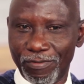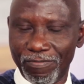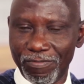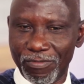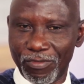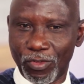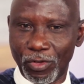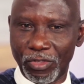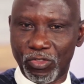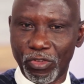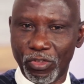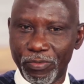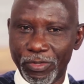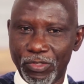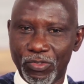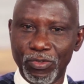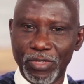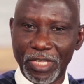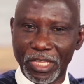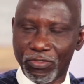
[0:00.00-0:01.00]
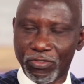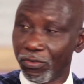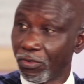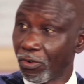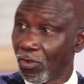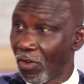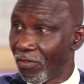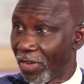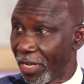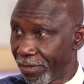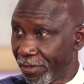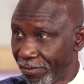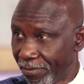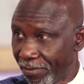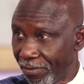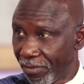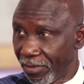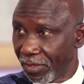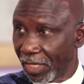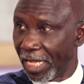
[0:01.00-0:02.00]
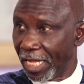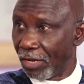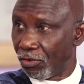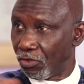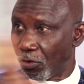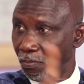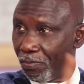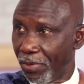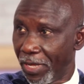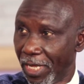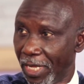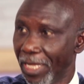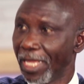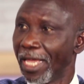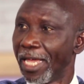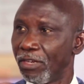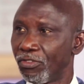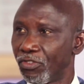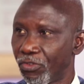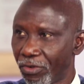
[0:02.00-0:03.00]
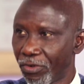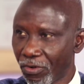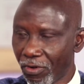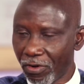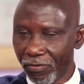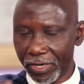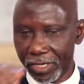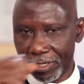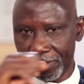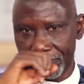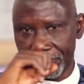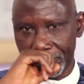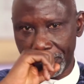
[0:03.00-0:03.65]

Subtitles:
so it took me 2 years to recover, and to pay and to recover.